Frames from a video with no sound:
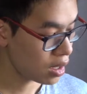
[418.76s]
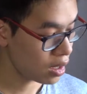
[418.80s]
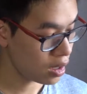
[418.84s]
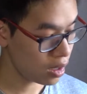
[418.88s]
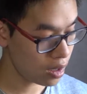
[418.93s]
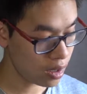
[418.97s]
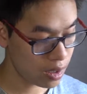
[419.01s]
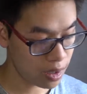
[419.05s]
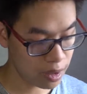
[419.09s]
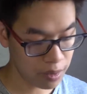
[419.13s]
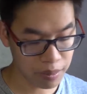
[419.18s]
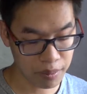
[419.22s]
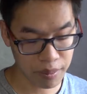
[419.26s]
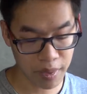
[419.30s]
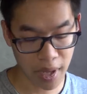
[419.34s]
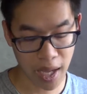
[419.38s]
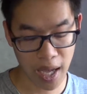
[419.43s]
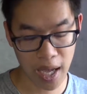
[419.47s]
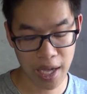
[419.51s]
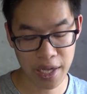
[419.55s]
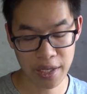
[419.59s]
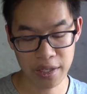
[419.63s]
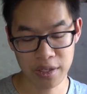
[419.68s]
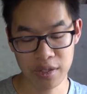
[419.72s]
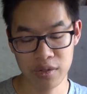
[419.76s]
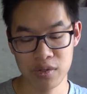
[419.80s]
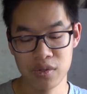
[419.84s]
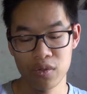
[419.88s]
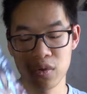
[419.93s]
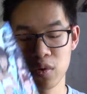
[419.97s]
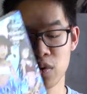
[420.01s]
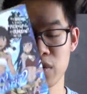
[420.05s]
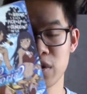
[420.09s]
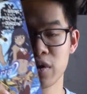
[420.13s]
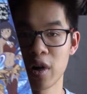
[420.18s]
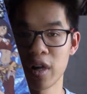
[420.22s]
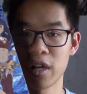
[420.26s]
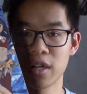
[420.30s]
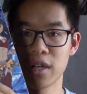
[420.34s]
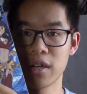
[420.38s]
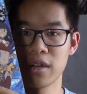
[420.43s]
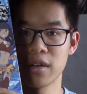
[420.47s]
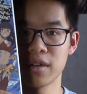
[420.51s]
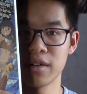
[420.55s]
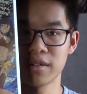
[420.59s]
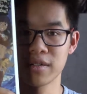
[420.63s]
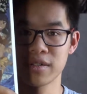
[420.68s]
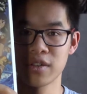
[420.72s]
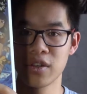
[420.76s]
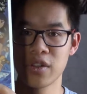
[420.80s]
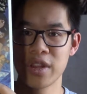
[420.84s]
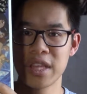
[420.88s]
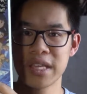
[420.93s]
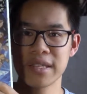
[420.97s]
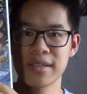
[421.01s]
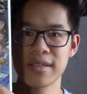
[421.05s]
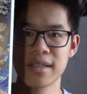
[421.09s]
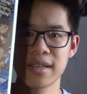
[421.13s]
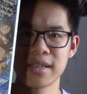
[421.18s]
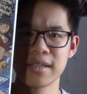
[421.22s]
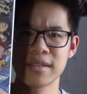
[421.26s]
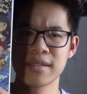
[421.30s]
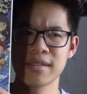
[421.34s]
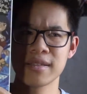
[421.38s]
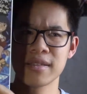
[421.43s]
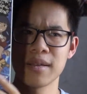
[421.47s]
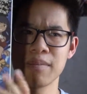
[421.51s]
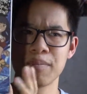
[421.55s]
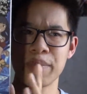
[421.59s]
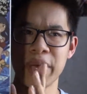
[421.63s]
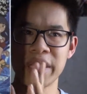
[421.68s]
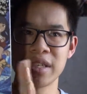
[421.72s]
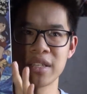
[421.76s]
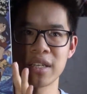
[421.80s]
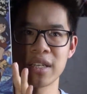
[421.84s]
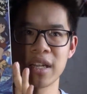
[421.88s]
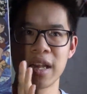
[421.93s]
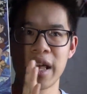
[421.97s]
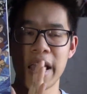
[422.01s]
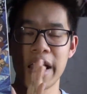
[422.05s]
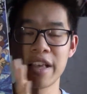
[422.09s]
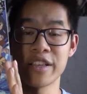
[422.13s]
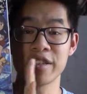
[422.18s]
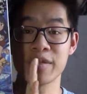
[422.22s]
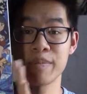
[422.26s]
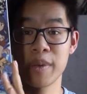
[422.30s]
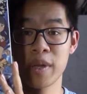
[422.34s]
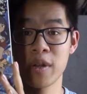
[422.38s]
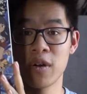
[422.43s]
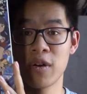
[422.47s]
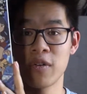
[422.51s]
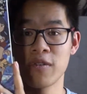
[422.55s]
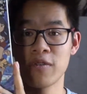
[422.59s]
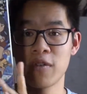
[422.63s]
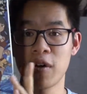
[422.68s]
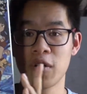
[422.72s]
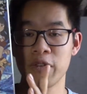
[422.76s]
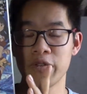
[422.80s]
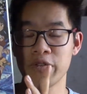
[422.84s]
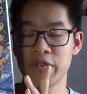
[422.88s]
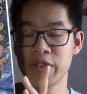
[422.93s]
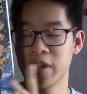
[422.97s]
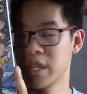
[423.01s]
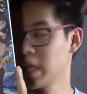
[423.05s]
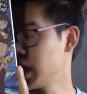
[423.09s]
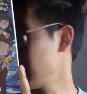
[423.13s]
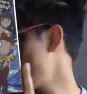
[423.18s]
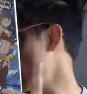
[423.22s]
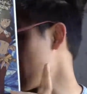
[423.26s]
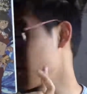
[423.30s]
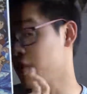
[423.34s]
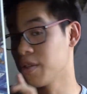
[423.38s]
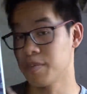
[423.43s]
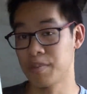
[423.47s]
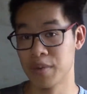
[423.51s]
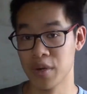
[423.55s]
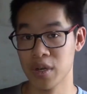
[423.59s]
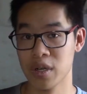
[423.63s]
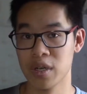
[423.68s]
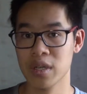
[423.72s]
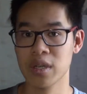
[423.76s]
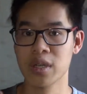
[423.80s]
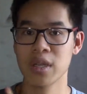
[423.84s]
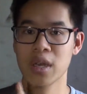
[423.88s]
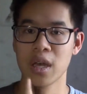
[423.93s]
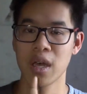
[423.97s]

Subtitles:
And Sword Art. So this is basically a spin-off of the other book.